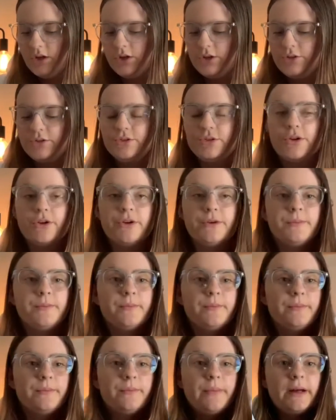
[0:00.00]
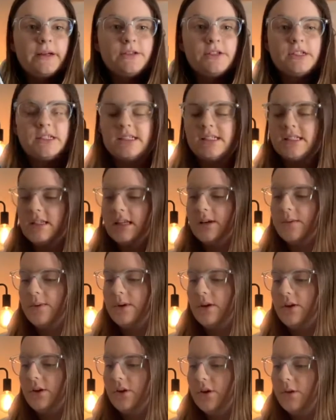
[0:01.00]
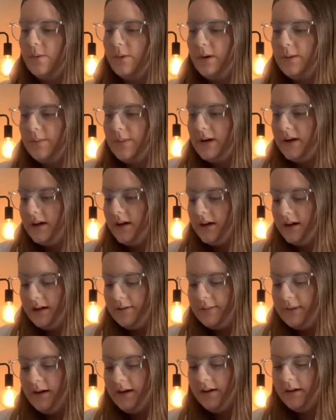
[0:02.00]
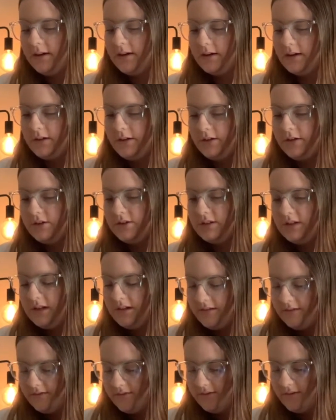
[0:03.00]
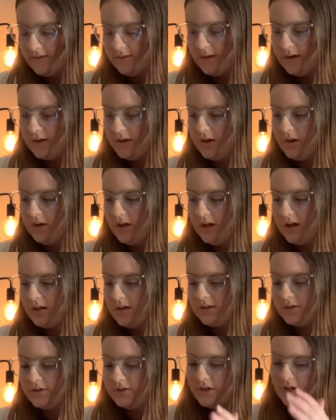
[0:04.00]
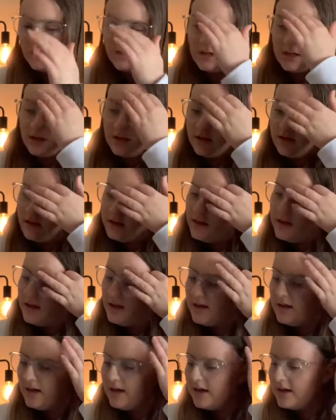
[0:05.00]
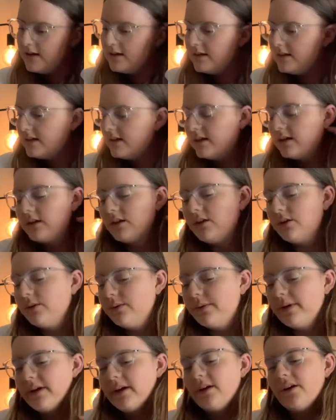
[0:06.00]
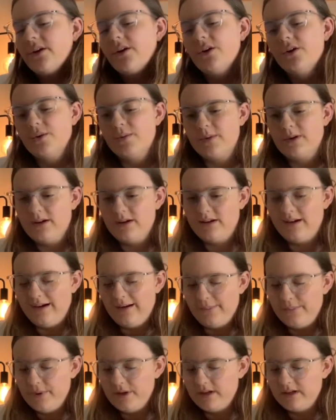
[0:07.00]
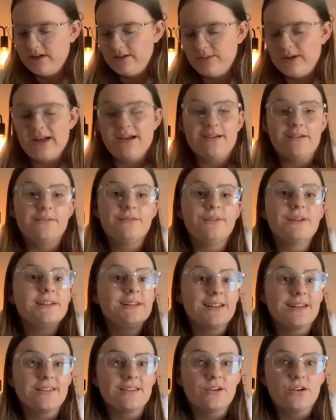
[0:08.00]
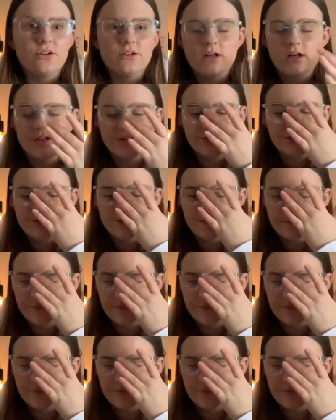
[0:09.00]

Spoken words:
So as you can see, when you open up my iPad, you just have a collage there, and then we open it up. We have another collage.